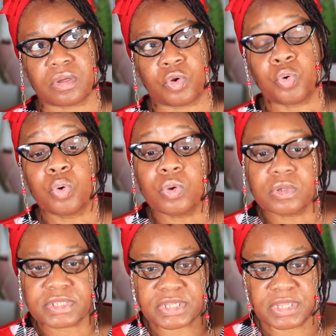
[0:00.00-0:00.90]

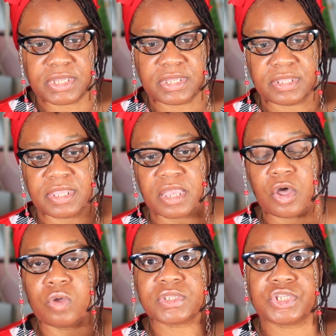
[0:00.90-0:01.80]
cruelty that
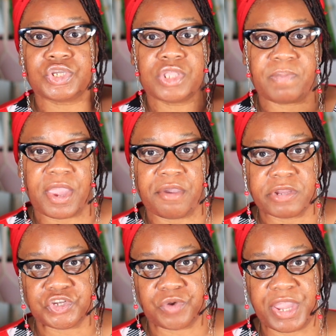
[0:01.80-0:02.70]
goes into the
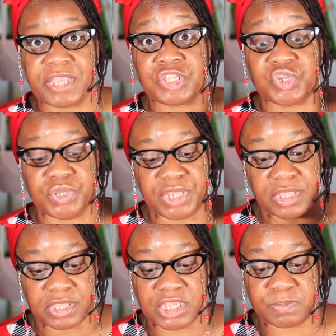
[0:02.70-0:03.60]
parrot trade to
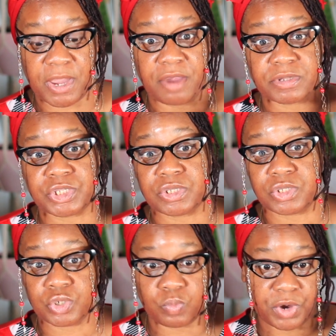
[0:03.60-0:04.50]
get these parrots
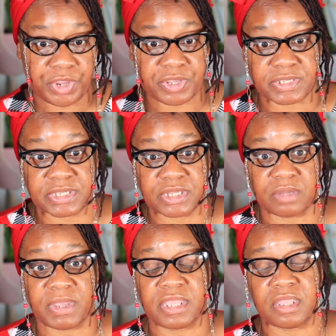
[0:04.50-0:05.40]
to where you can see
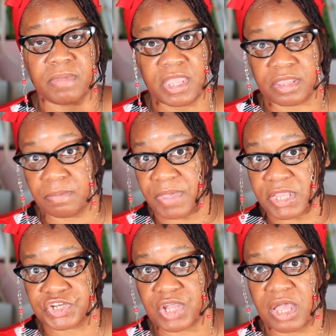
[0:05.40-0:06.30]
them in the
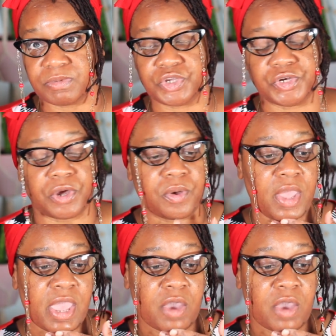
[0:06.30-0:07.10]
pet shops, you know,